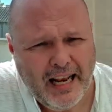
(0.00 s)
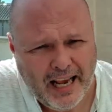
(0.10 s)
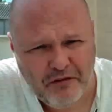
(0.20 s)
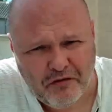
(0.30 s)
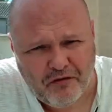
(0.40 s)

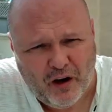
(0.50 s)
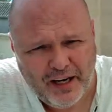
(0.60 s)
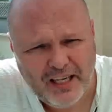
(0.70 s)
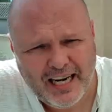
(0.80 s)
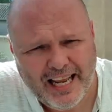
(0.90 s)
and
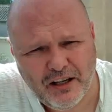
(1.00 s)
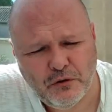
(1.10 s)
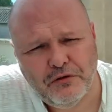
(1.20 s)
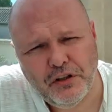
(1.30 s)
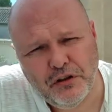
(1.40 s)
find an angle
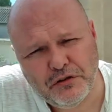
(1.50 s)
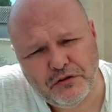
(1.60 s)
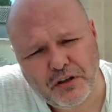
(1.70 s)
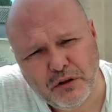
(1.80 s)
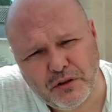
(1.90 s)
for you to
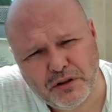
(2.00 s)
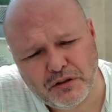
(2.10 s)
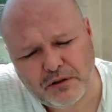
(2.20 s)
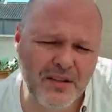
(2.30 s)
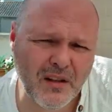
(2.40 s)
focus
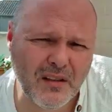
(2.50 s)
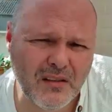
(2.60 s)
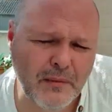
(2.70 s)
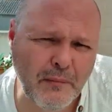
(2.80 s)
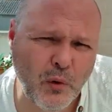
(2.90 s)
on.
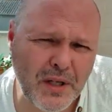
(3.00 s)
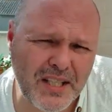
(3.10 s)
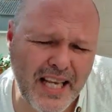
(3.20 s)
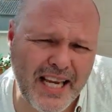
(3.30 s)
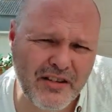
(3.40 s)
Remember, what is
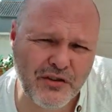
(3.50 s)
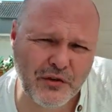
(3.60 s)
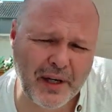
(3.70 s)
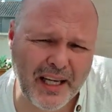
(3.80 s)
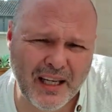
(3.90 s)
the history?